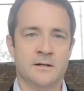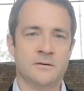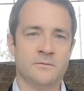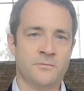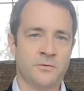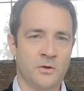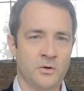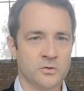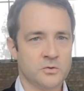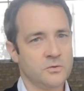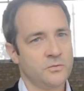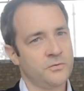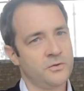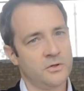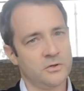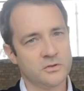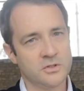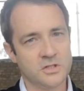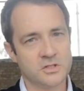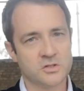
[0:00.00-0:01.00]
Floor to
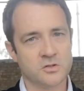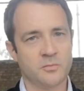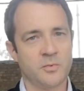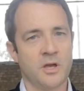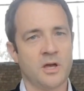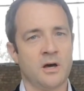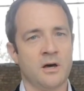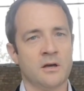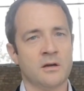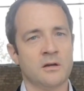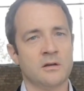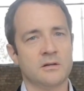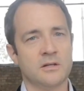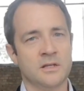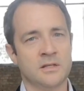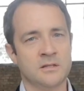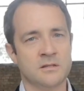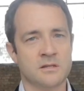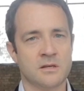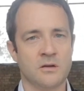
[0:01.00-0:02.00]
floor needs to be higher
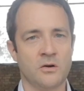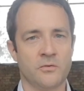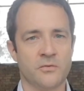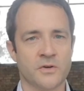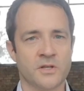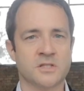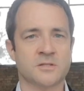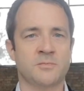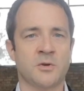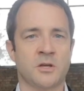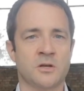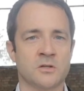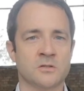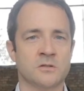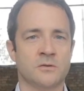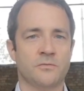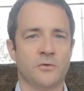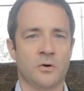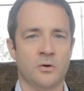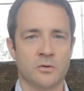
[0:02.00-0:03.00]
in the office because
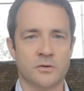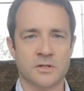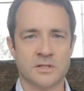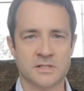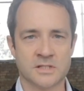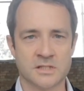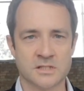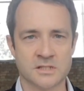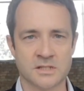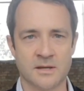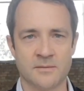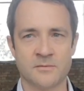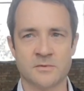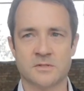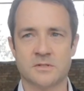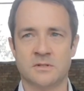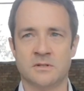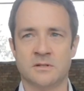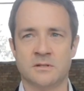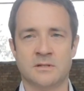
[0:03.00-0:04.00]
of all the
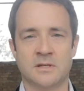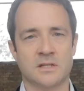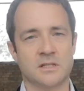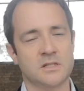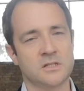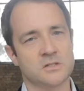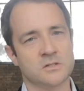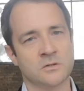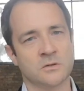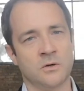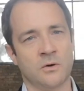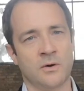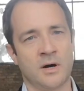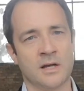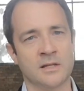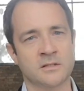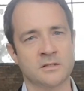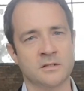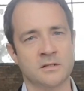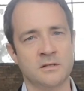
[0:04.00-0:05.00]
systems that needs to go
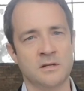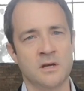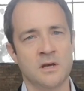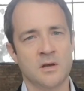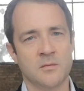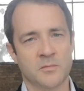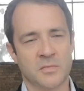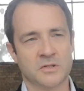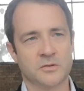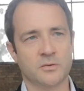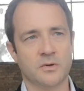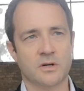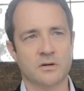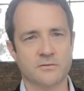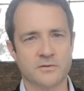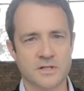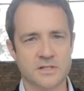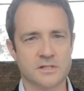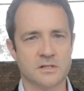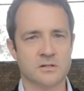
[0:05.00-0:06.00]
under. But we are
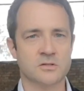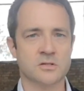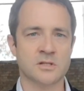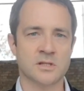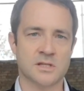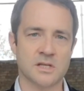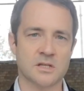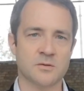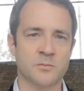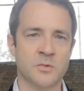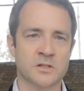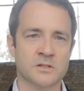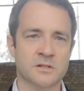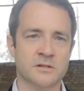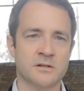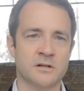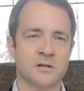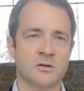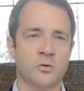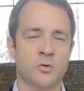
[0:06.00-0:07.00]
researching that
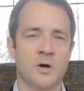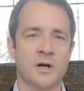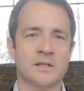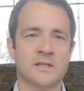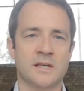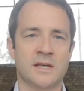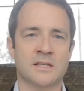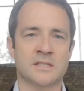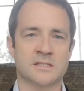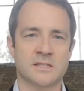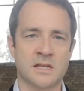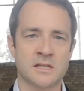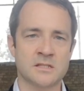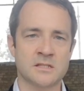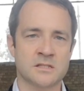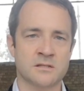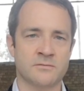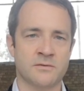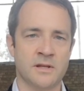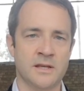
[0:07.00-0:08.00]
material quite
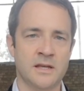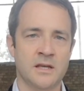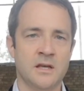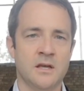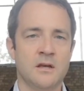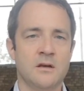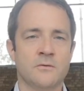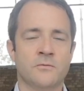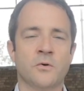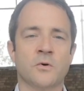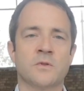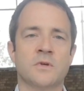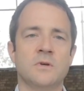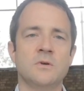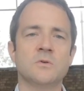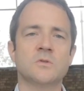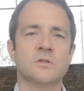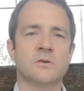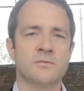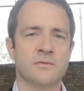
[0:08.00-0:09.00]
extensively for the
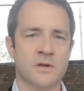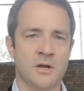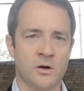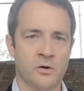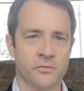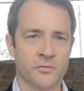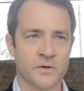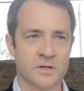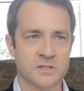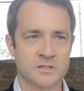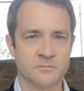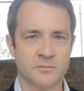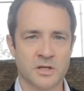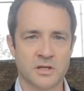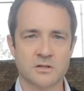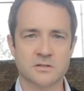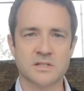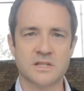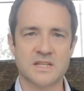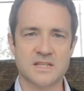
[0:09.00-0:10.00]
use of the office,
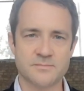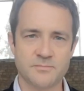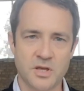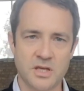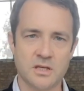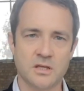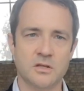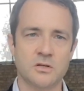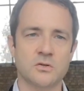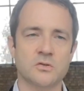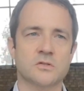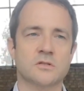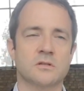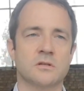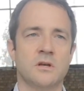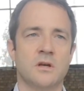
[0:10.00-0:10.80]
because it is being used